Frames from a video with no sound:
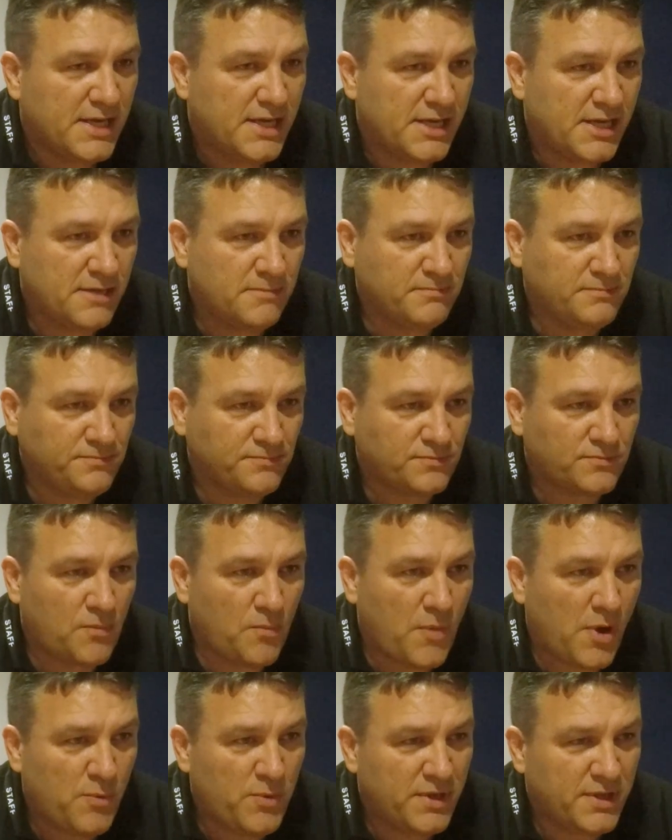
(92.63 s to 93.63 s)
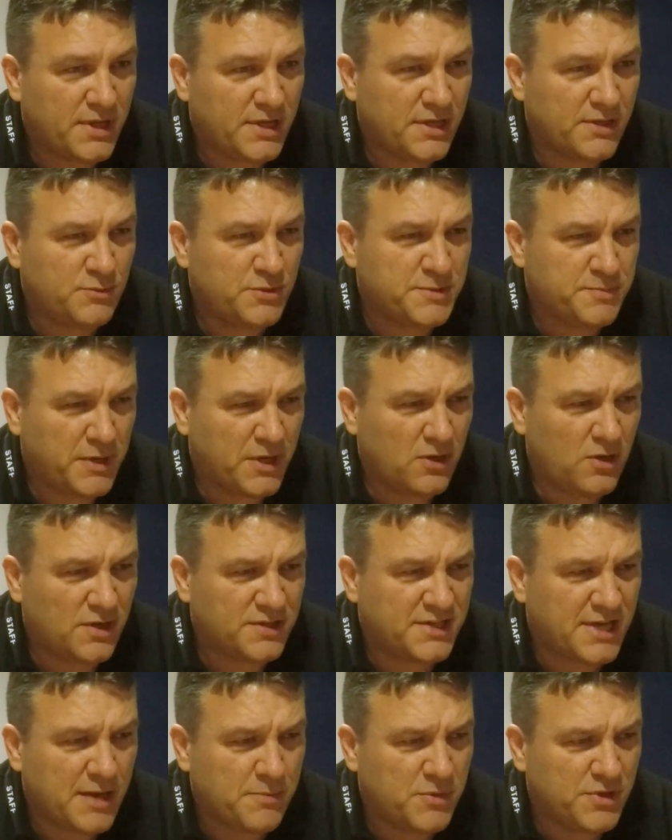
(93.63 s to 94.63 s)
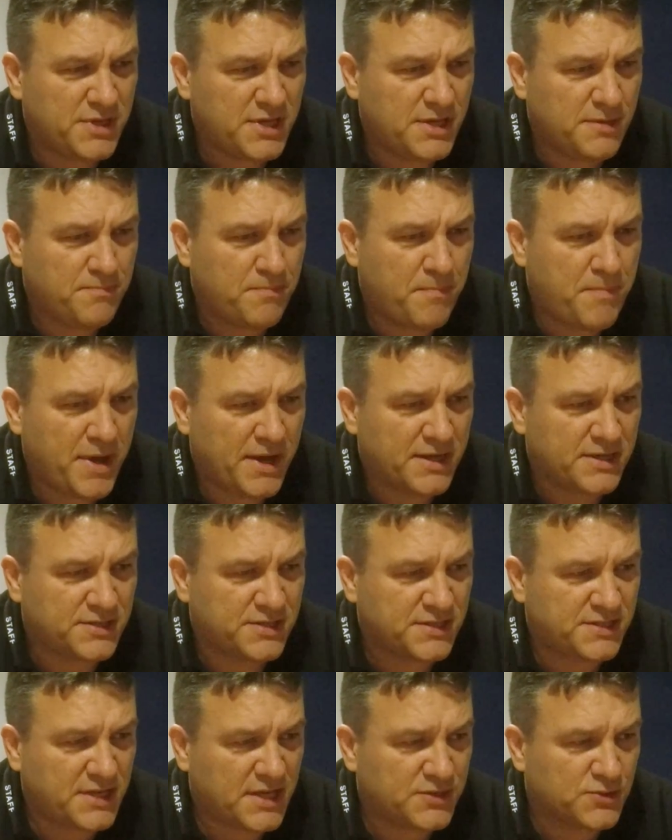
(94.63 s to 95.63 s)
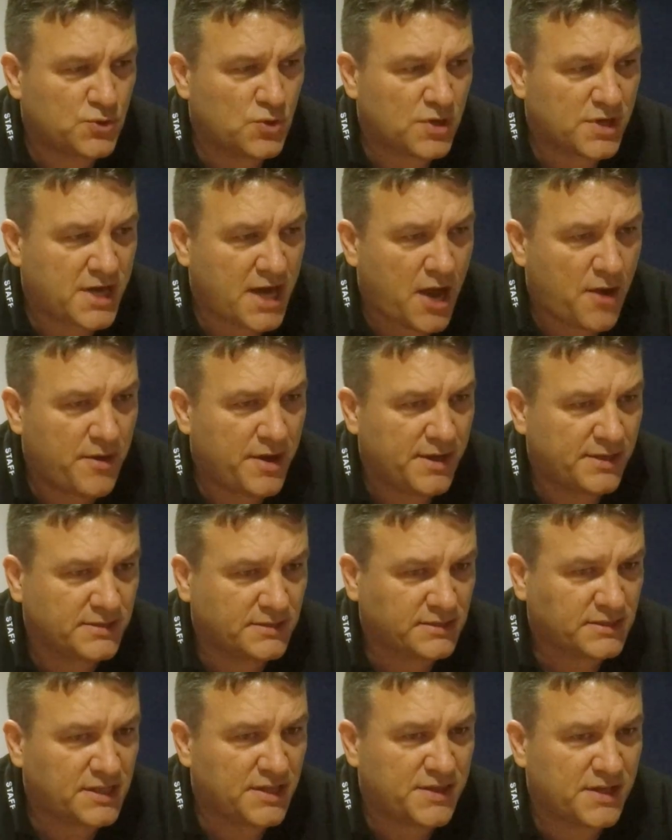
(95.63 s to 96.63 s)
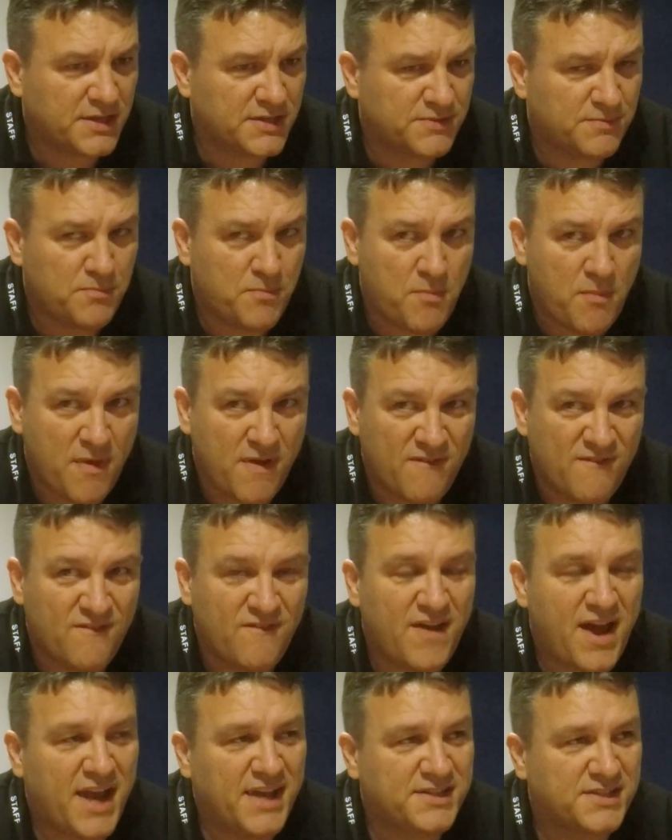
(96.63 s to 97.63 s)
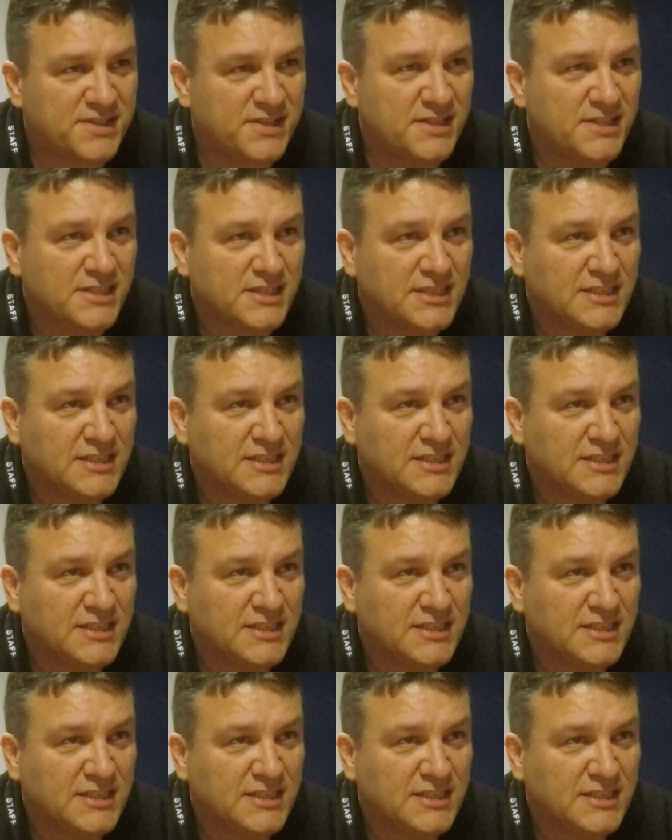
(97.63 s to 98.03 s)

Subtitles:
Well, we spent a lot of time on the Pegasus escort carrier. That thing's vast.